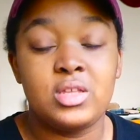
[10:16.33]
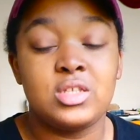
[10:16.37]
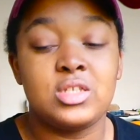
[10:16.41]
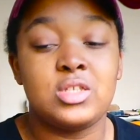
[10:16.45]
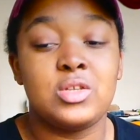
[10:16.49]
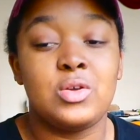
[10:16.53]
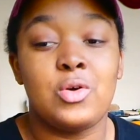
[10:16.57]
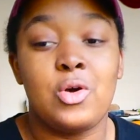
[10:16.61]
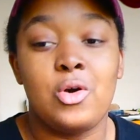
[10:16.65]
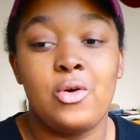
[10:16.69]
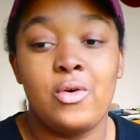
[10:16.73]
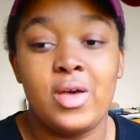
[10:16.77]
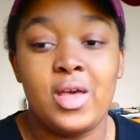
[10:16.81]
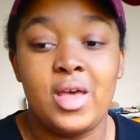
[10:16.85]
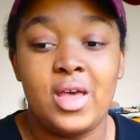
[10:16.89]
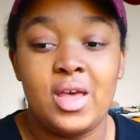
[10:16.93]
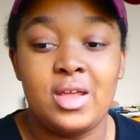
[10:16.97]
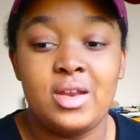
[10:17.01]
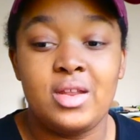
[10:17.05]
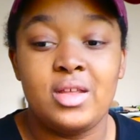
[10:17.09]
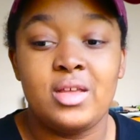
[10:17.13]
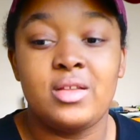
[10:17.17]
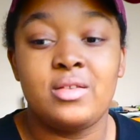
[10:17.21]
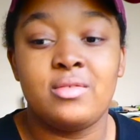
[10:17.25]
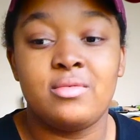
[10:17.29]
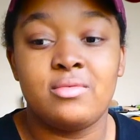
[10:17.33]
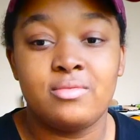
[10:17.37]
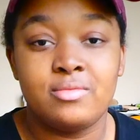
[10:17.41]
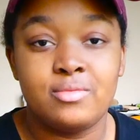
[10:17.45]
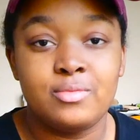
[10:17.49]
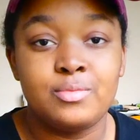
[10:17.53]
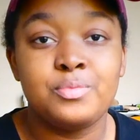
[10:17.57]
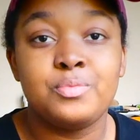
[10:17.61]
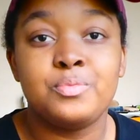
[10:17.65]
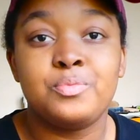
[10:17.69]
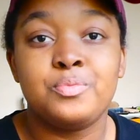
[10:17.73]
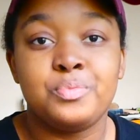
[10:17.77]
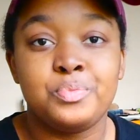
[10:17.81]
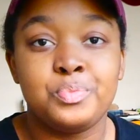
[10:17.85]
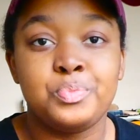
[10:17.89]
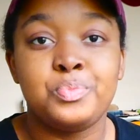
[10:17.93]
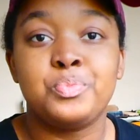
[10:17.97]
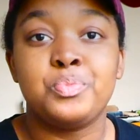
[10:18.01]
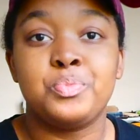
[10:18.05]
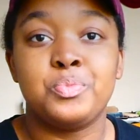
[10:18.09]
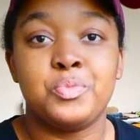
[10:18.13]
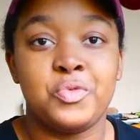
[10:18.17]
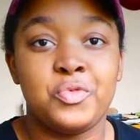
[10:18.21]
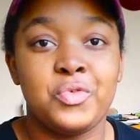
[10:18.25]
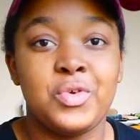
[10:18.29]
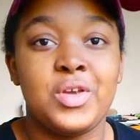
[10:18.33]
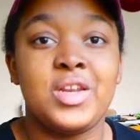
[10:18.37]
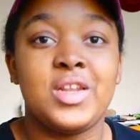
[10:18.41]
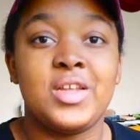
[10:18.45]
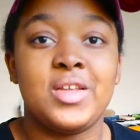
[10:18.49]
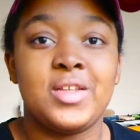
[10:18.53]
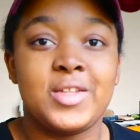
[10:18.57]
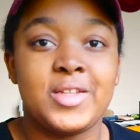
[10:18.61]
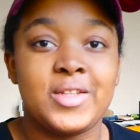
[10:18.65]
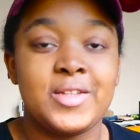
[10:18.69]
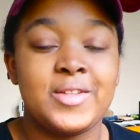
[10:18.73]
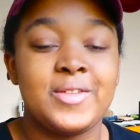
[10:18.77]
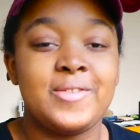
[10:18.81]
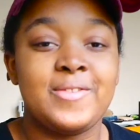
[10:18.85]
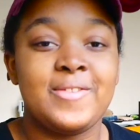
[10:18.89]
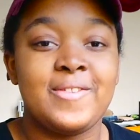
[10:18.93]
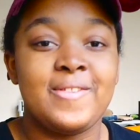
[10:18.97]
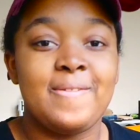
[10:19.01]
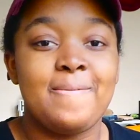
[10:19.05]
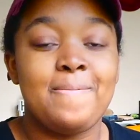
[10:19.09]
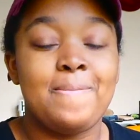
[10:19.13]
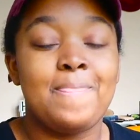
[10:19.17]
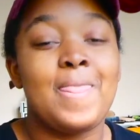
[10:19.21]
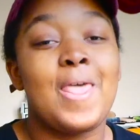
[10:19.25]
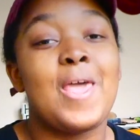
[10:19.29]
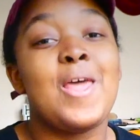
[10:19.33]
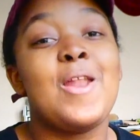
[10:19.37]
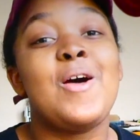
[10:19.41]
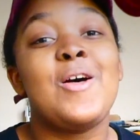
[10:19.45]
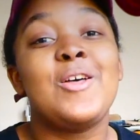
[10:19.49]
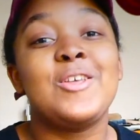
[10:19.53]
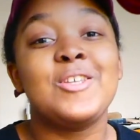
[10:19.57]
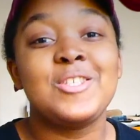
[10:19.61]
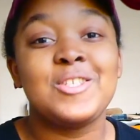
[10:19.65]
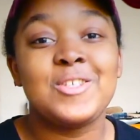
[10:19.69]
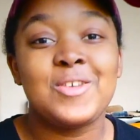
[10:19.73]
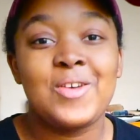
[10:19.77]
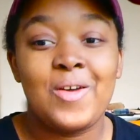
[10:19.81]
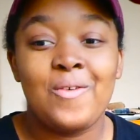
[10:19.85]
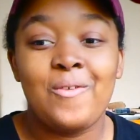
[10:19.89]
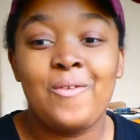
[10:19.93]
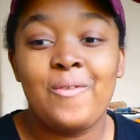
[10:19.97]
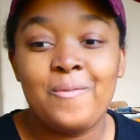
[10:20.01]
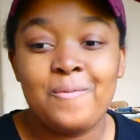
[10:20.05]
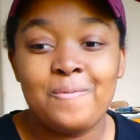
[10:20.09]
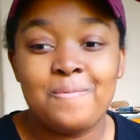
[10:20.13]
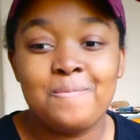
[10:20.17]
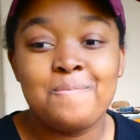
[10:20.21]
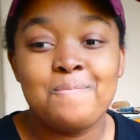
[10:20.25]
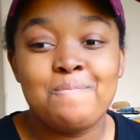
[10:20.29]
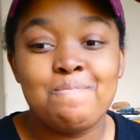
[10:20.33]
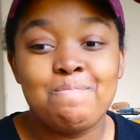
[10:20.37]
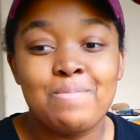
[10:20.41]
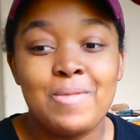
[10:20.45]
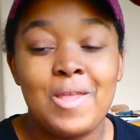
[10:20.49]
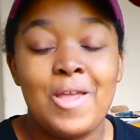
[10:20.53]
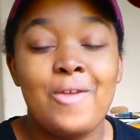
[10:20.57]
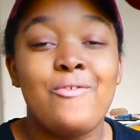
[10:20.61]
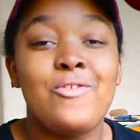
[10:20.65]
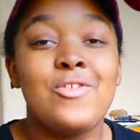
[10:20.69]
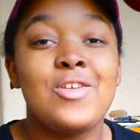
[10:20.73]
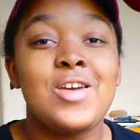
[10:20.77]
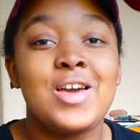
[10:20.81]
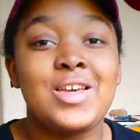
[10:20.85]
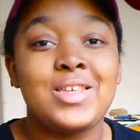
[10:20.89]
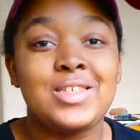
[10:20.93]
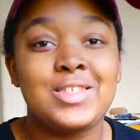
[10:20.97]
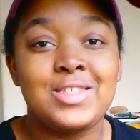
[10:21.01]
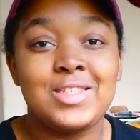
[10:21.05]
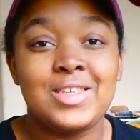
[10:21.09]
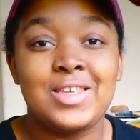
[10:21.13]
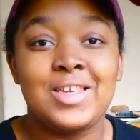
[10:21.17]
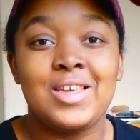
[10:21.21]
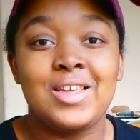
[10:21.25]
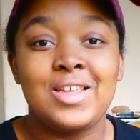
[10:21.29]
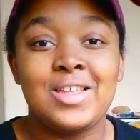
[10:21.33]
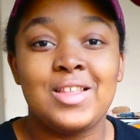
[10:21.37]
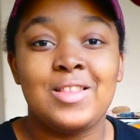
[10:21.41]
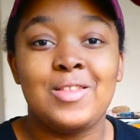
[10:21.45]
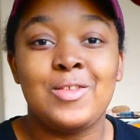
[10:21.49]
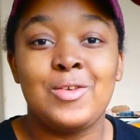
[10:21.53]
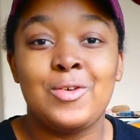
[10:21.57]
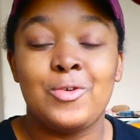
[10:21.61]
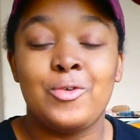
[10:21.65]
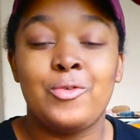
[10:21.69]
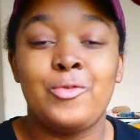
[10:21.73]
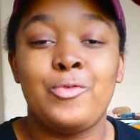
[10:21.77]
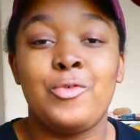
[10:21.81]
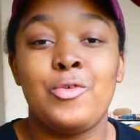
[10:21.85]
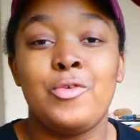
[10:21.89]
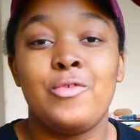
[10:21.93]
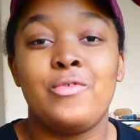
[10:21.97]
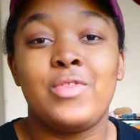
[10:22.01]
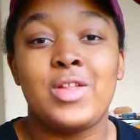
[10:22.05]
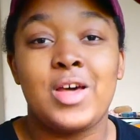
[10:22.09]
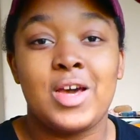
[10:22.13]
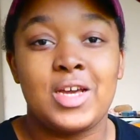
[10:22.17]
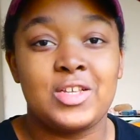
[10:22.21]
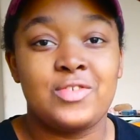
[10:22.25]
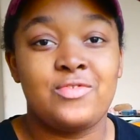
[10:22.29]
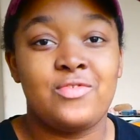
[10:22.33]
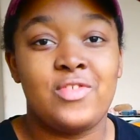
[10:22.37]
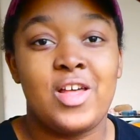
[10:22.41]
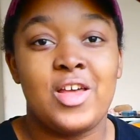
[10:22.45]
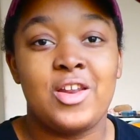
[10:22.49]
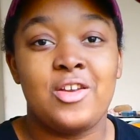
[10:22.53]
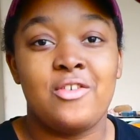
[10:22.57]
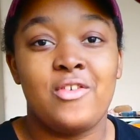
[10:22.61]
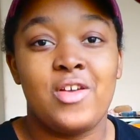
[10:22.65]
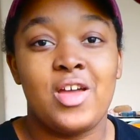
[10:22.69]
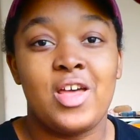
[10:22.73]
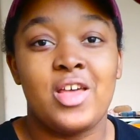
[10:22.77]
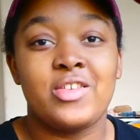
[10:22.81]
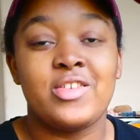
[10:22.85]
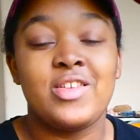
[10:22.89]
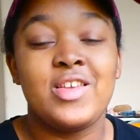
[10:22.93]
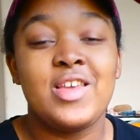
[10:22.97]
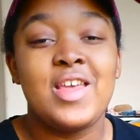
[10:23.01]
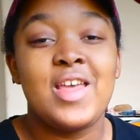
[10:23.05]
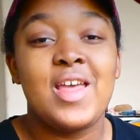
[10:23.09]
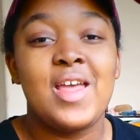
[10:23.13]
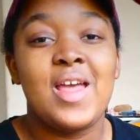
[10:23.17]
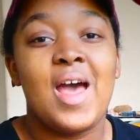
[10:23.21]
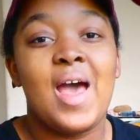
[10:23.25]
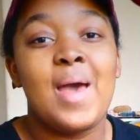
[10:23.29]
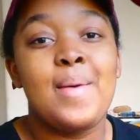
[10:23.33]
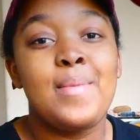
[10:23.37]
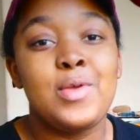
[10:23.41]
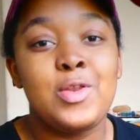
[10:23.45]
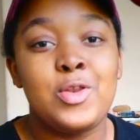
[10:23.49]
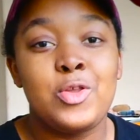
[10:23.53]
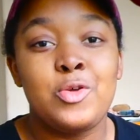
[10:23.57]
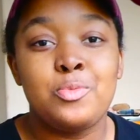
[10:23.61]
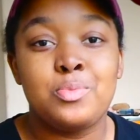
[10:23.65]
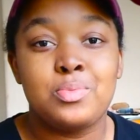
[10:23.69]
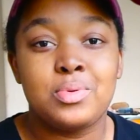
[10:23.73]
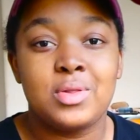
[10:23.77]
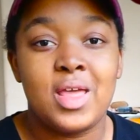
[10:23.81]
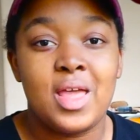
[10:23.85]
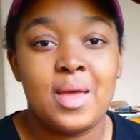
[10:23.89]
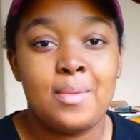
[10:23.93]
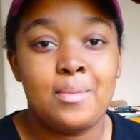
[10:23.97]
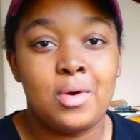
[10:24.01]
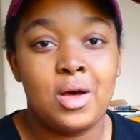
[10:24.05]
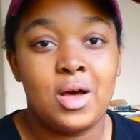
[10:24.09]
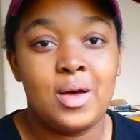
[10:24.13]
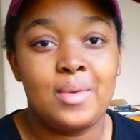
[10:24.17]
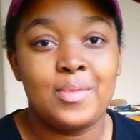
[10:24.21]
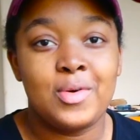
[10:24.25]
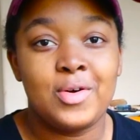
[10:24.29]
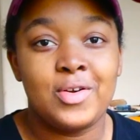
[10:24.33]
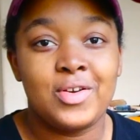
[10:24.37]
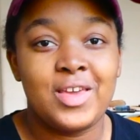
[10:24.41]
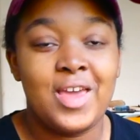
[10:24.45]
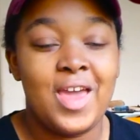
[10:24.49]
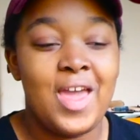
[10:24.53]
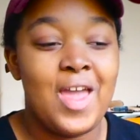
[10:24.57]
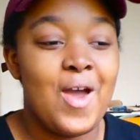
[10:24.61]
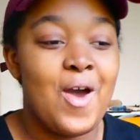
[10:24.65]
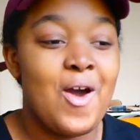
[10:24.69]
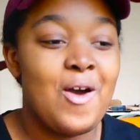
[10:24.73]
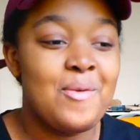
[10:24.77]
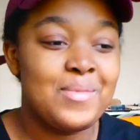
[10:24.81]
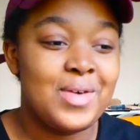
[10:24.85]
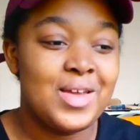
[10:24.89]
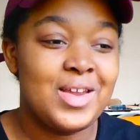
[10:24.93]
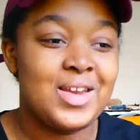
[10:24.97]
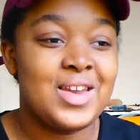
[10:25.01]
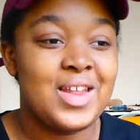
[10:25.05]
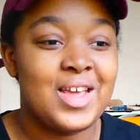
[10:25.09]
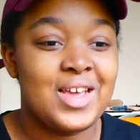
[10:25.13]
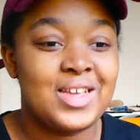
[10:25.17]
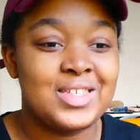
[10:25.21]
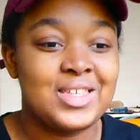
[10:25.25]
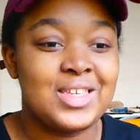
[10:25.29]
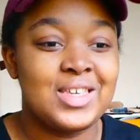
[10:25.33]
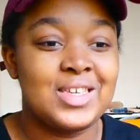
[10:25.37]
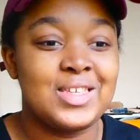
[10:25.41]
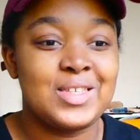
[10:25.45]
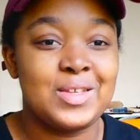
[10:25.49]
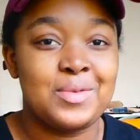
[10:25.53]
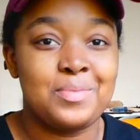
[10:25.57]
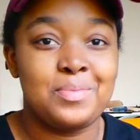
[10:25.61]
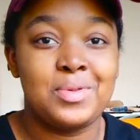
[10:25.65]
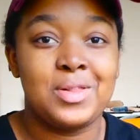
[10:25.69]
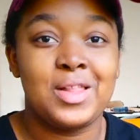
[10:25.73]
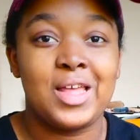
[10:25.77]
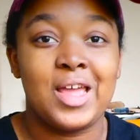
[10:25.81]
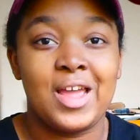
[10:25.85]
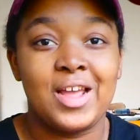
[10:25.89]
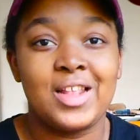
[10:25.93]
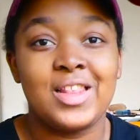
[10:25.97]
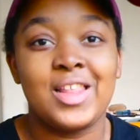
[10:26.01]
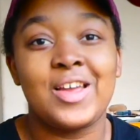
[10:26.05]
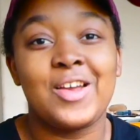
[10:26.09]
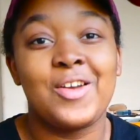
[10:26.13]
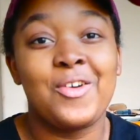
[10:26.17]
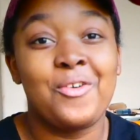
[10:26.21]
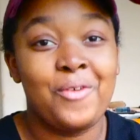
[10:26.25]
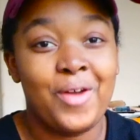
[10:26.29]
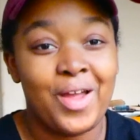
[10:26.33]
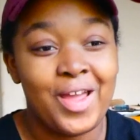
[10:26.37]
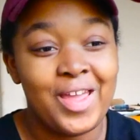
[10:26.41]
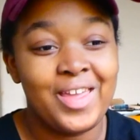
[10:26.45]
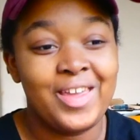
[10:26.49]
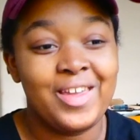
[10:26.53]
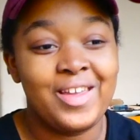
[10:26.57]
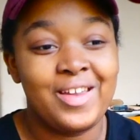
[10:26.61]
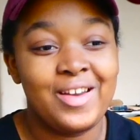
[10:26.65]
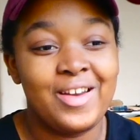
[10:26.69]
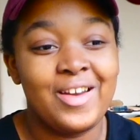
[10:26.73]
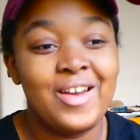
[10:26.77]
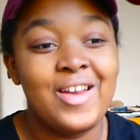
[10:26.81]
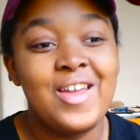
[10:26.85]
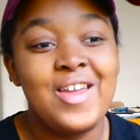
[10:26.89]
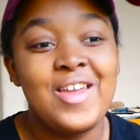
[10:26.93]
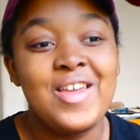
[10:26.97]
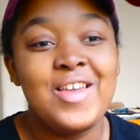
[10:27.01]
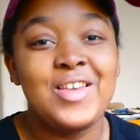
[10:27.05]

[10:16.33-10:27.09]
So go ahead and read it. And also, if you guys see little fruit flies flying around, I'm a new plant mom, okay? On my desk is a plant, like right here.